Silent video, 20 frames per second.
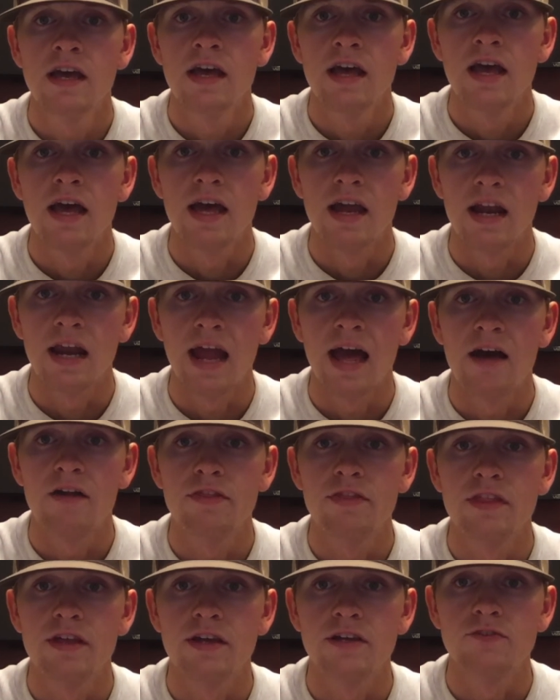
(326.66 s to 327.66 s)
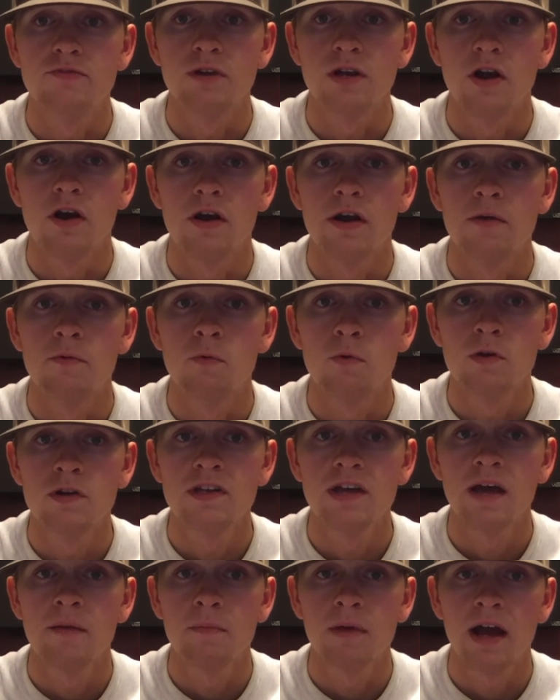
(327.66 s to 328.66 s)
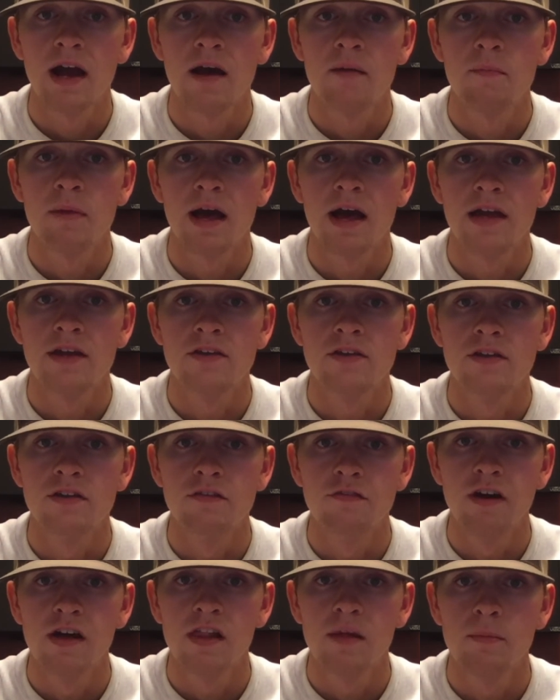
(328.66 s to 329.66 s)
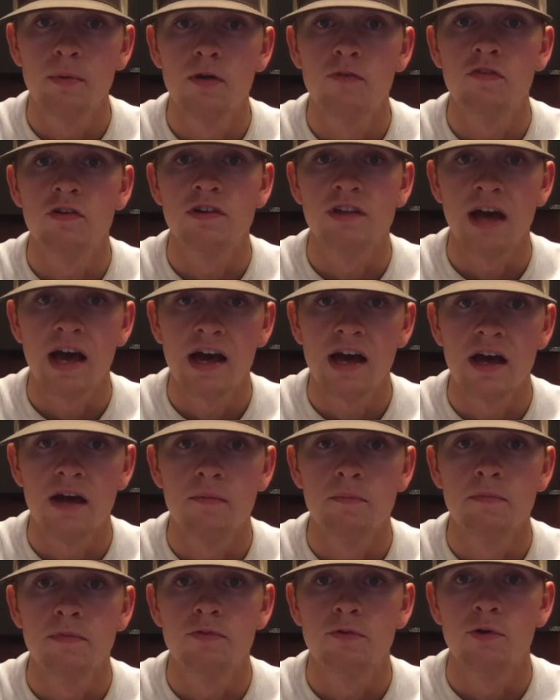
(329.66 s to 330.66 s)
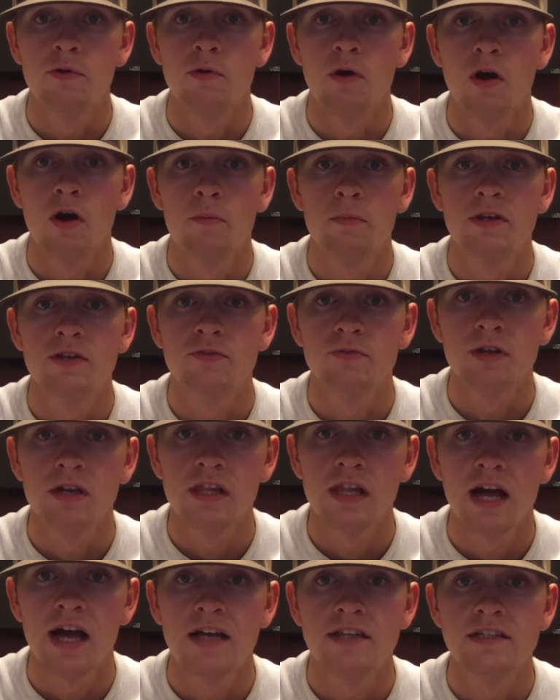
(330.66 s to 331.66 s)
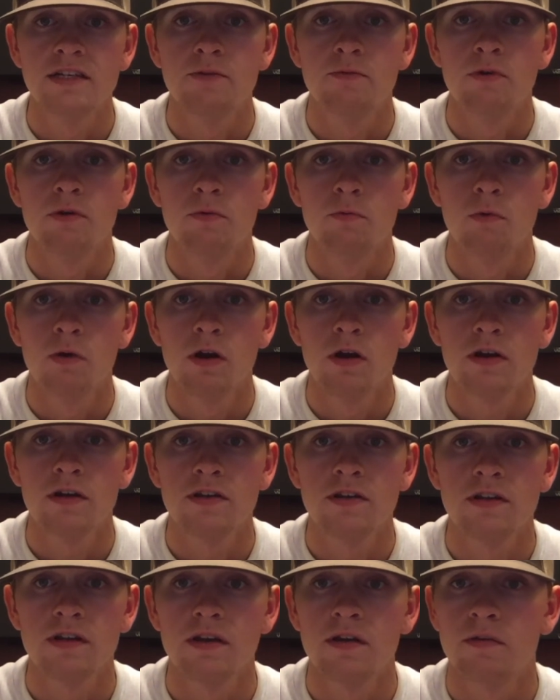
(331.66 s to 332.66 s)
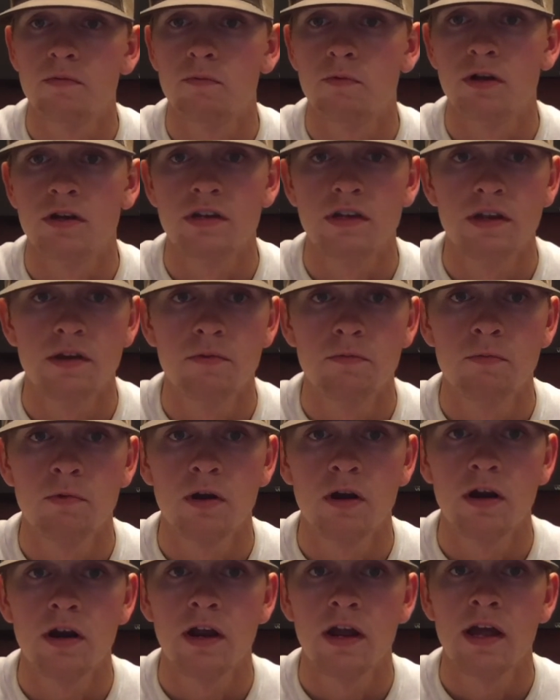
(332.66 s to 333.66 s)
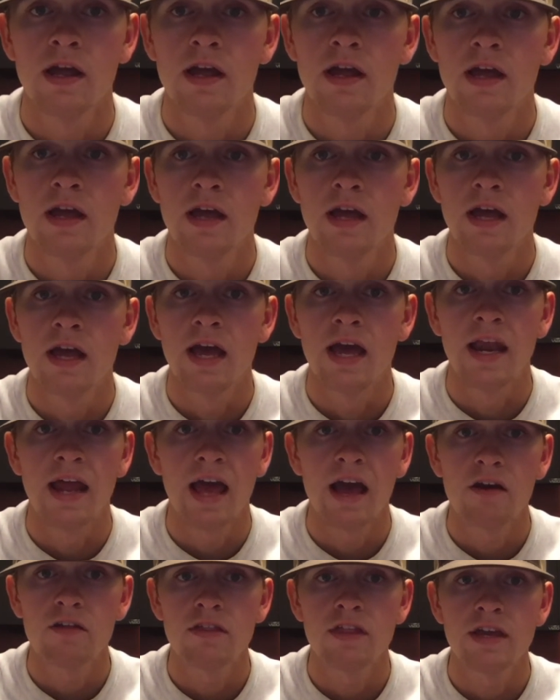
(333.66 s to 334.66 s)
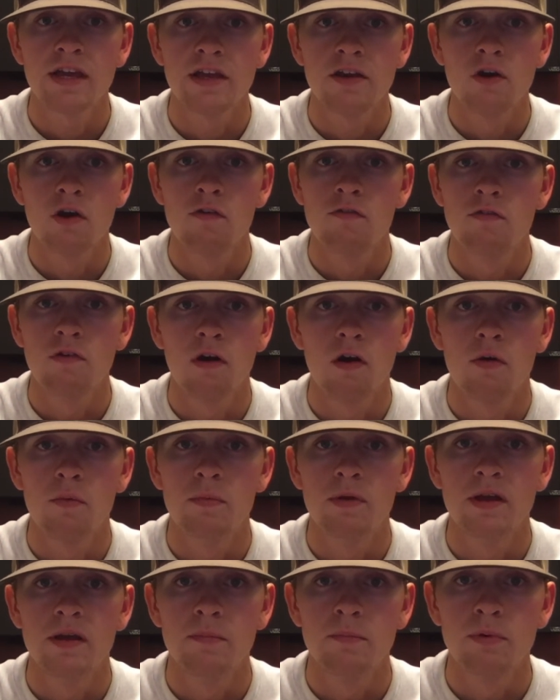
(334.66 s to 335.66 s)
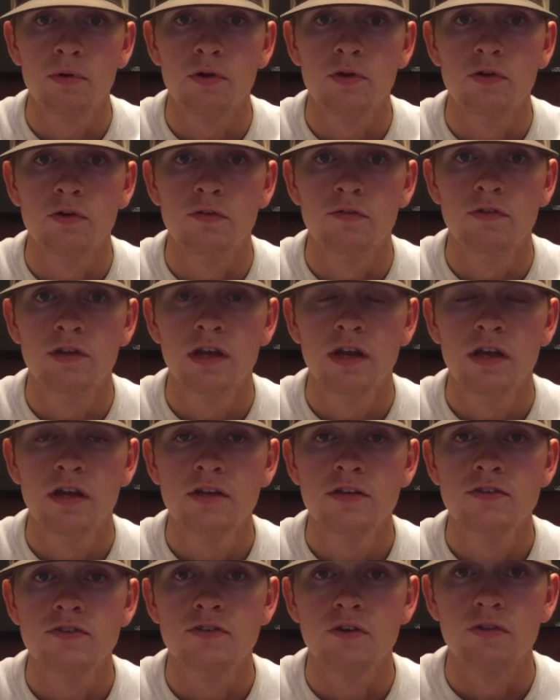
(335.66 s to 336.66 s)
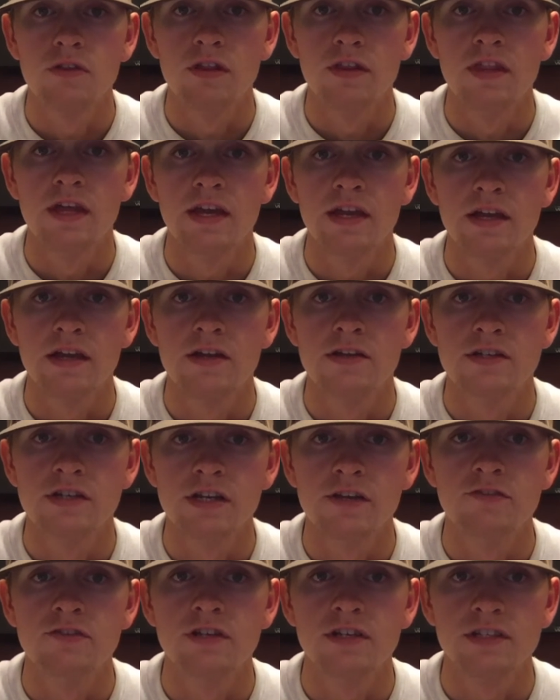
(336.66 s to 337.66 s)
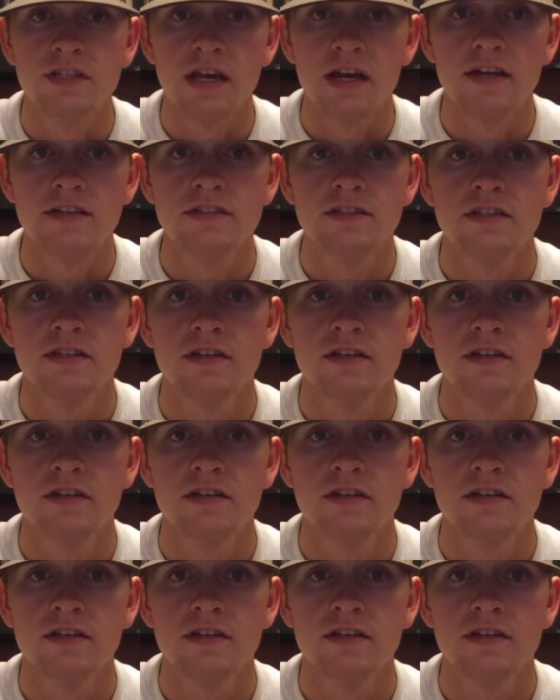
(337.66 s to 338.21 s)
and allowed things regarding wartime combat to develop over time through armies realizing what worked, what didn't work, and how they can overall be improved so that they can achieve success.